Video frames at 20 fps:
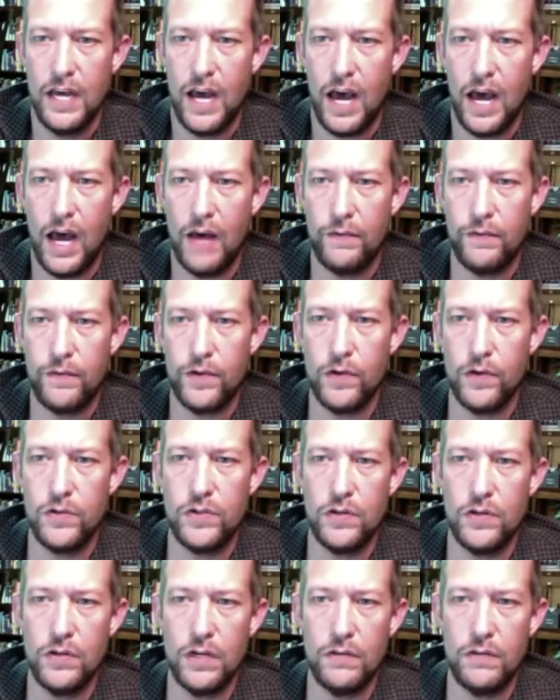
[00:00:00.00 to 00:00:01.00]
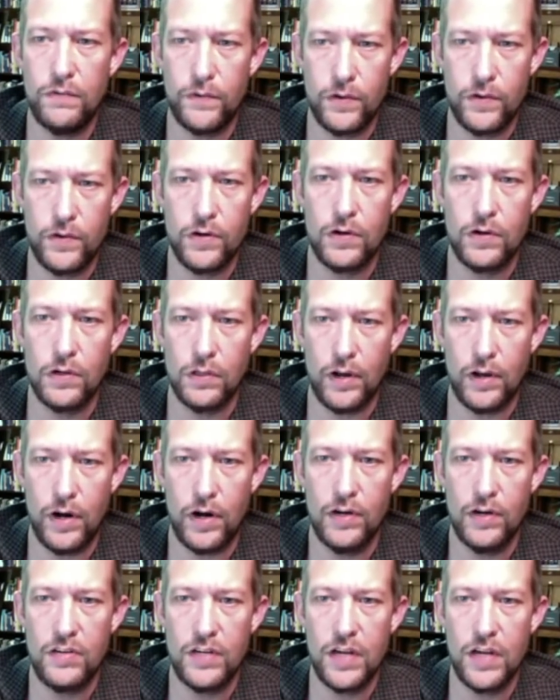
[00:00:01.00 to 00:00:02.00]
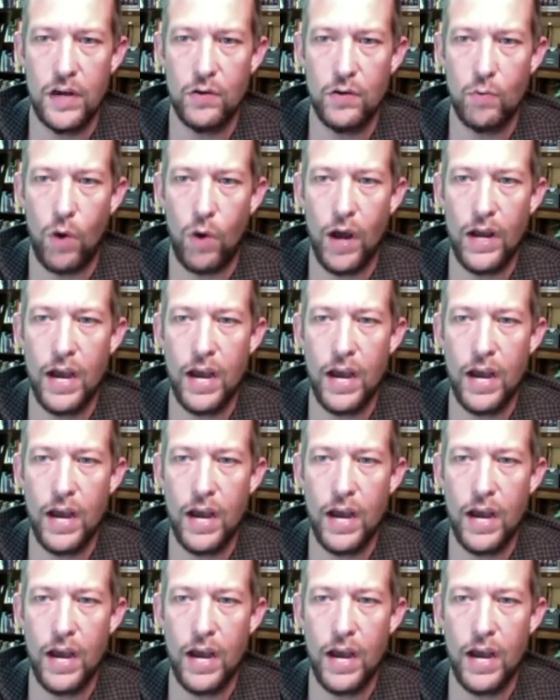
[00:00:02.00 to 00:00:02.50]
For those who need further clarity on why